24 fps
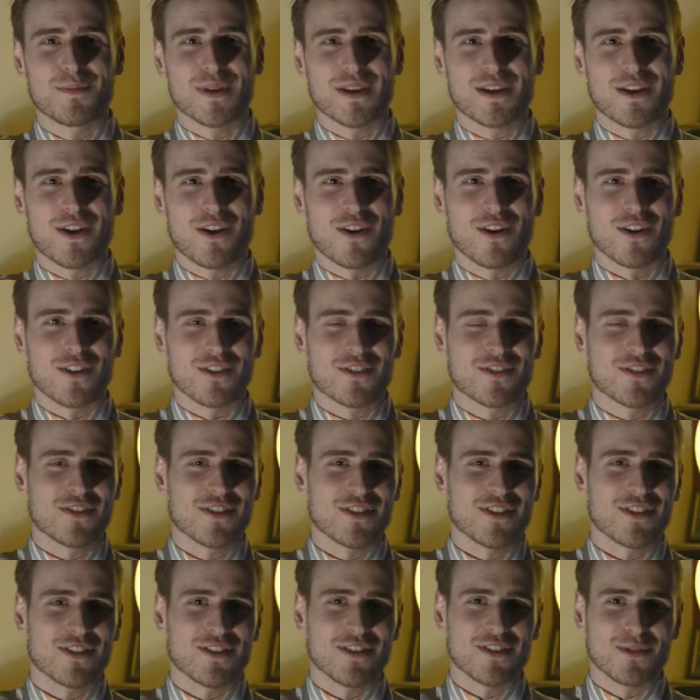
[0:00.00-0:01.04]

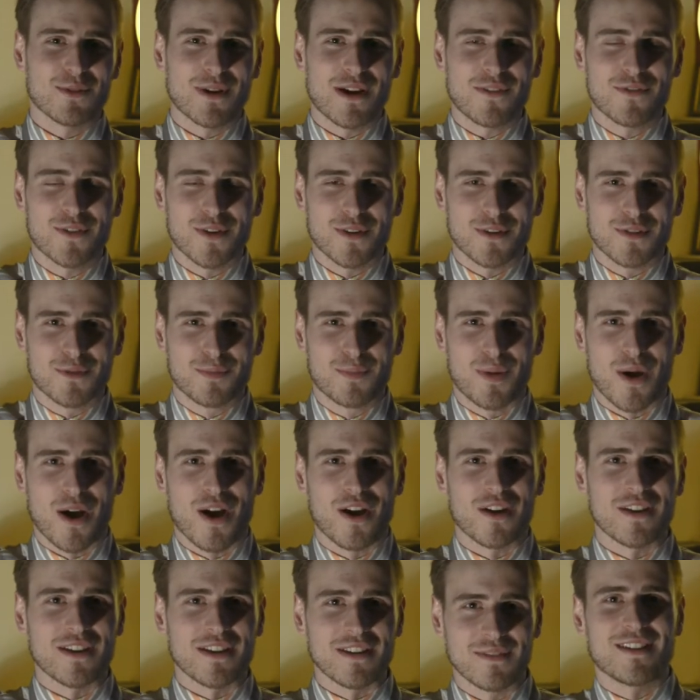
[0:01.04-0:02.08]
because they were having this
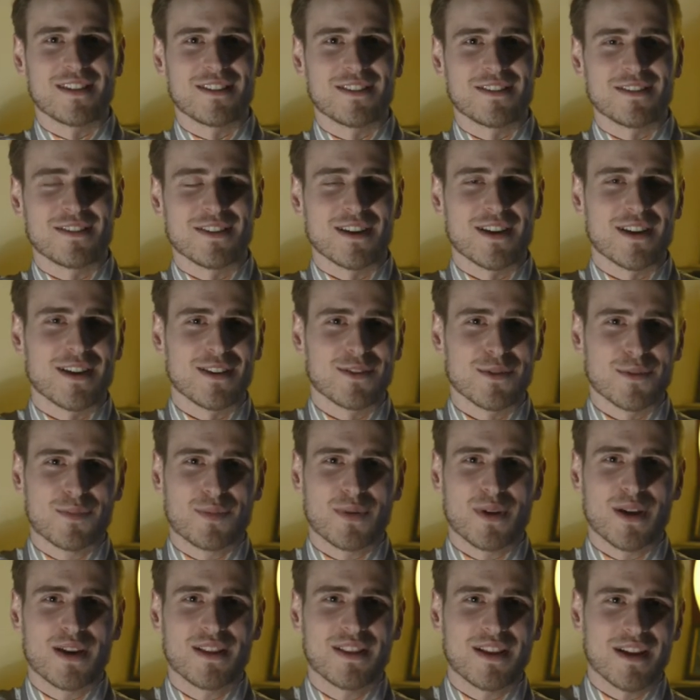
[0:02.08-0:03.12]
party and uh, they're
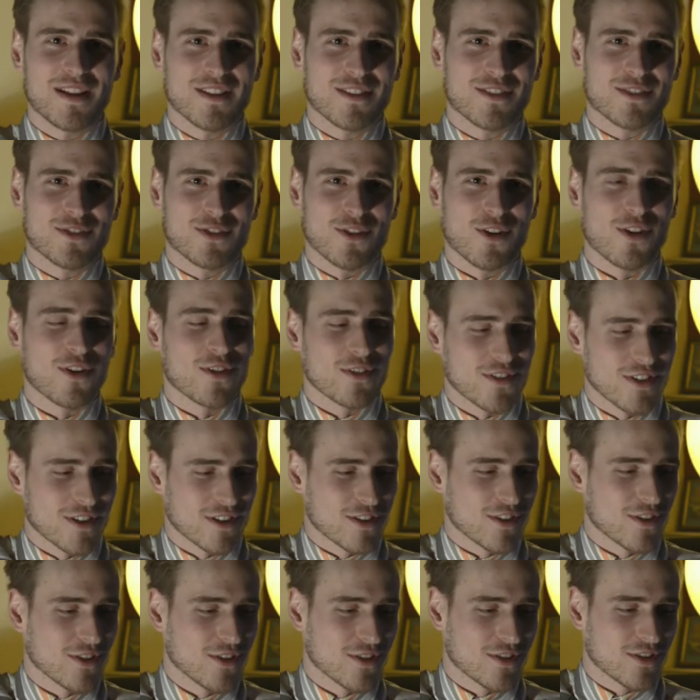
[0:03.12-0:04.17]
playing that song
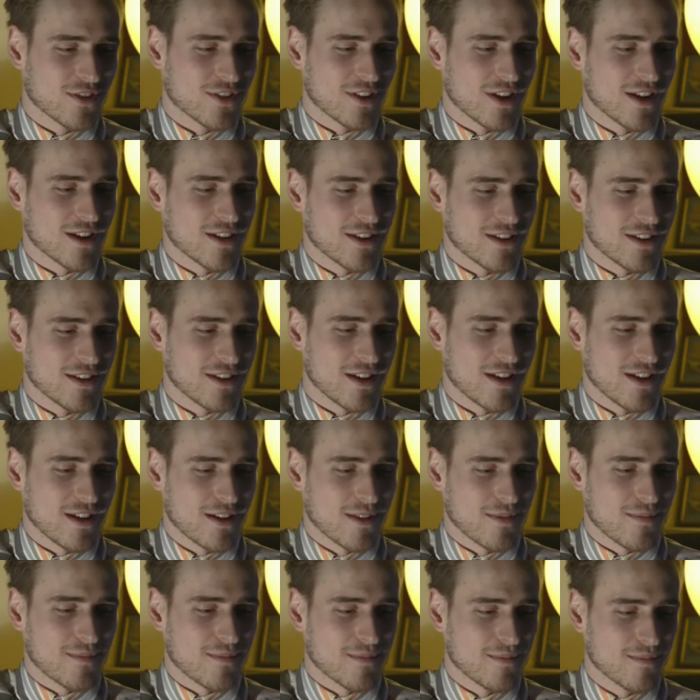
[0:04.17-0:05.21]
that goes like,
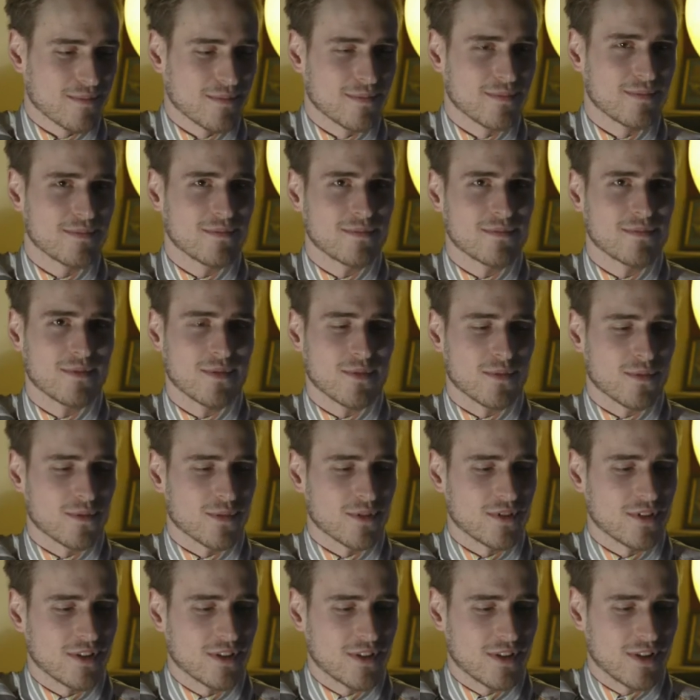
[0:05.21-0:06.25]
um,
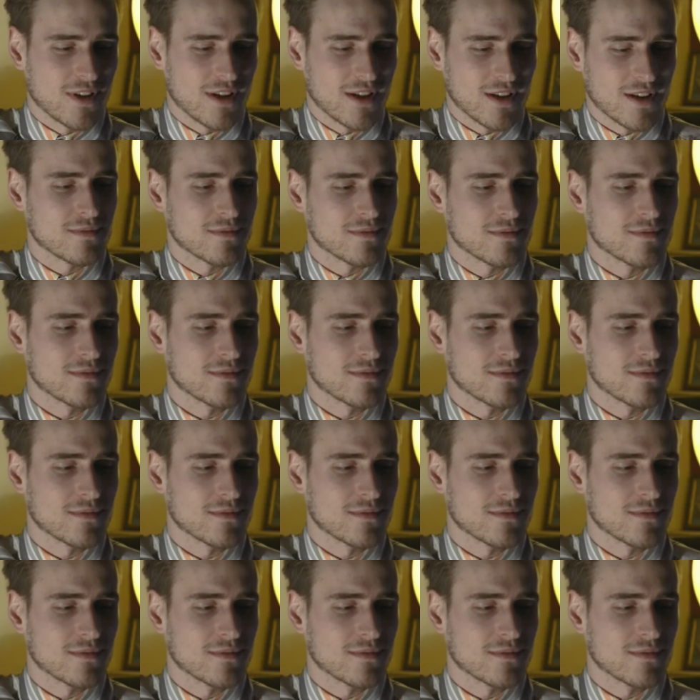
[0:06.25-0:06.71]
what's it go like?